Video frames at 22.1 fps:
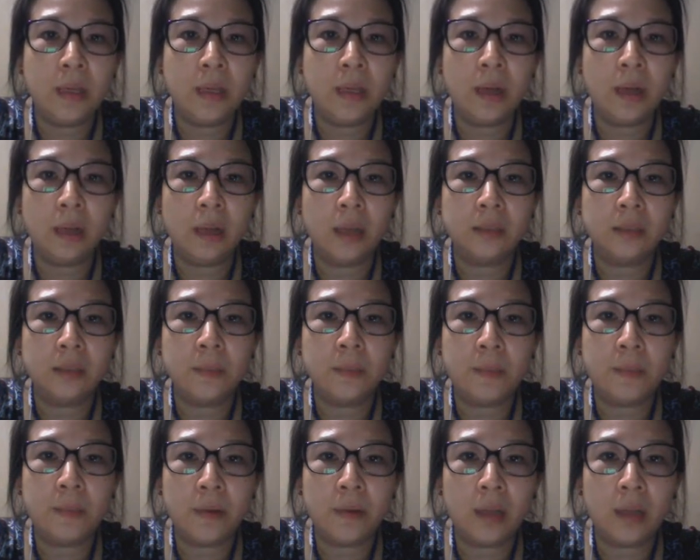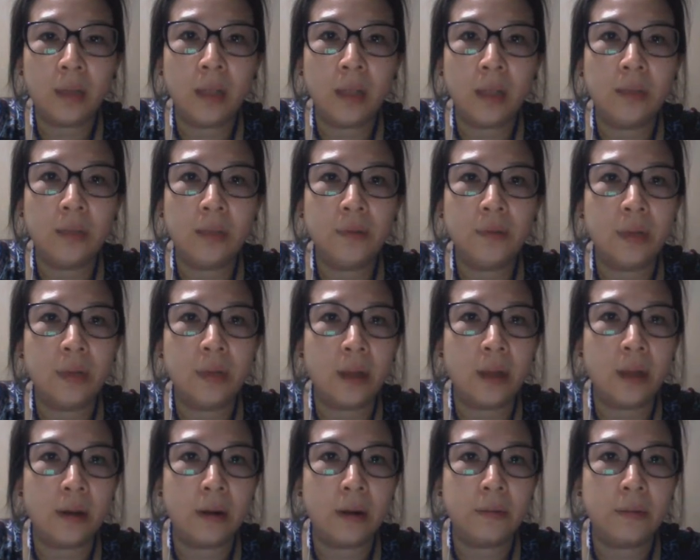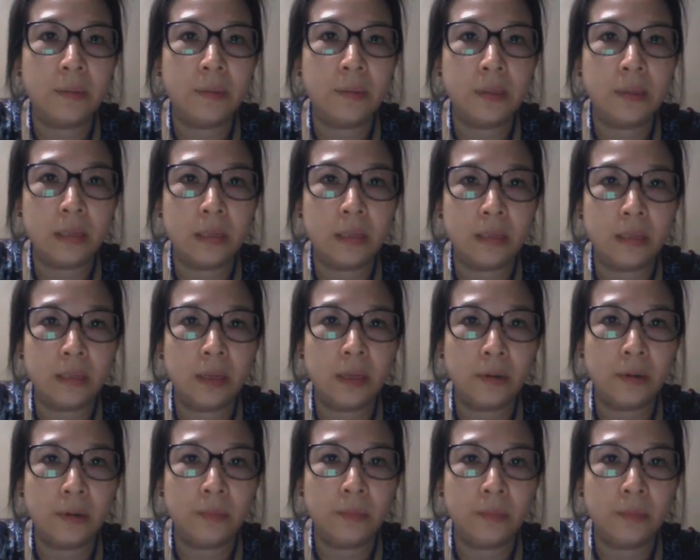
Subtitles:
separate into another purchasing group.